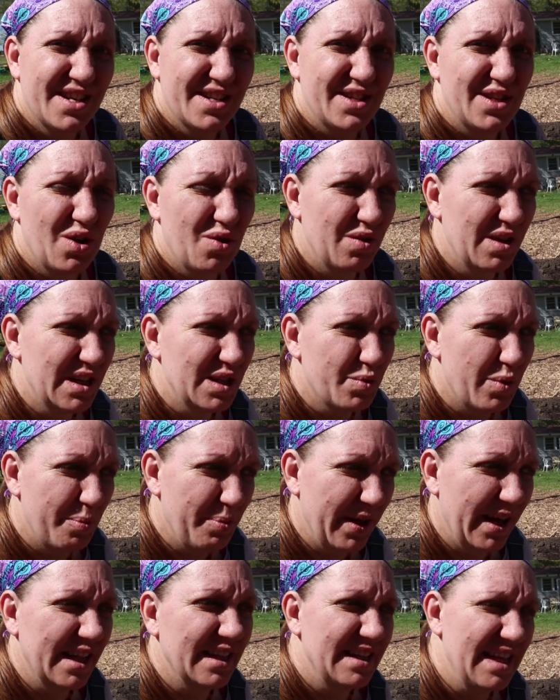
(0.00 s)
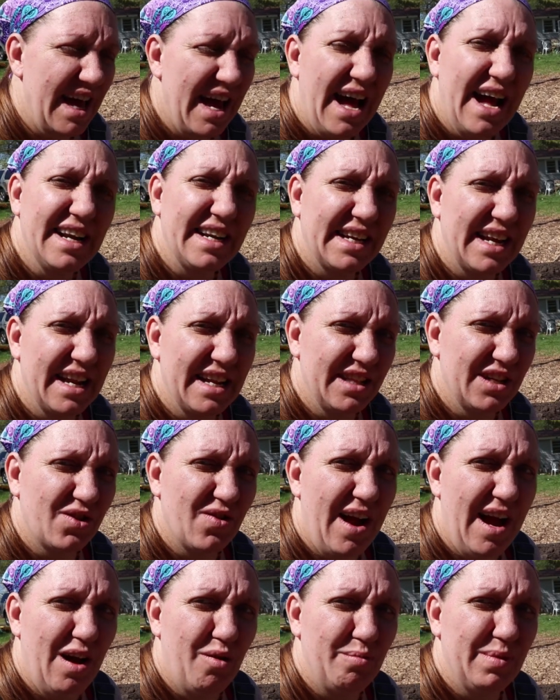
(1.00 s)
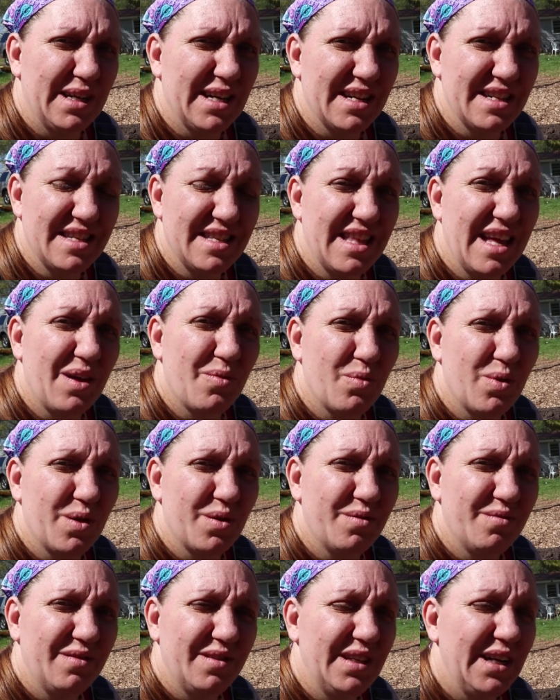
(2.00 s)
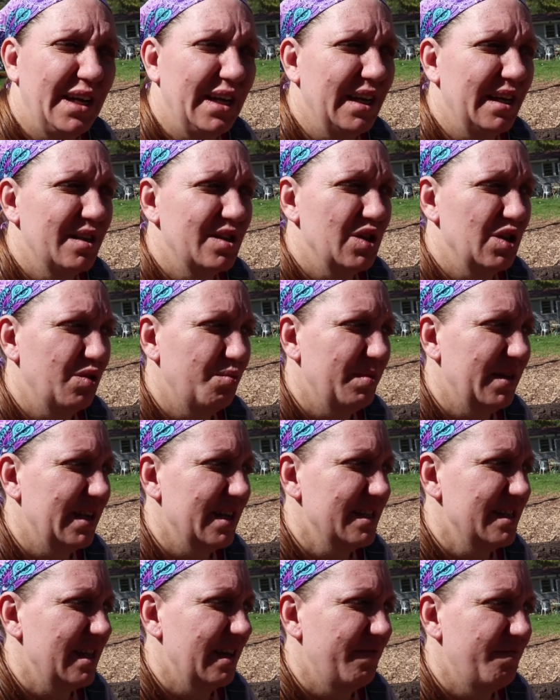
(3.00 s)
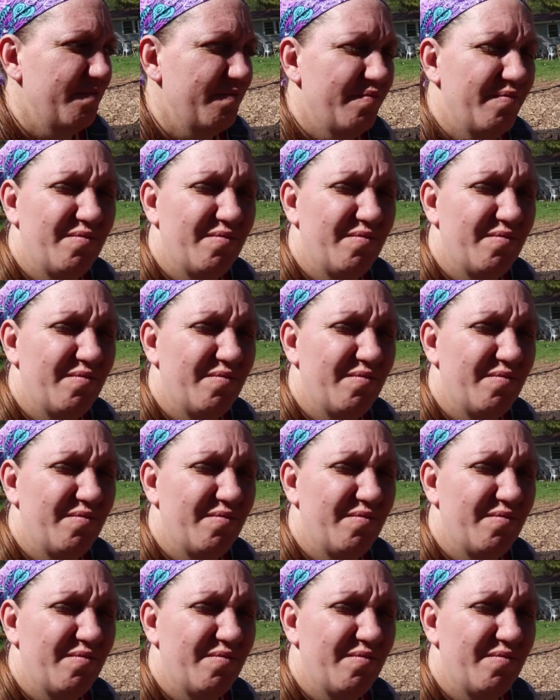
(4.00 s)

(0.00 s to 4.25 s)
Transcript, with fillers: So these were plants that had to get in the ground because they were needing to because they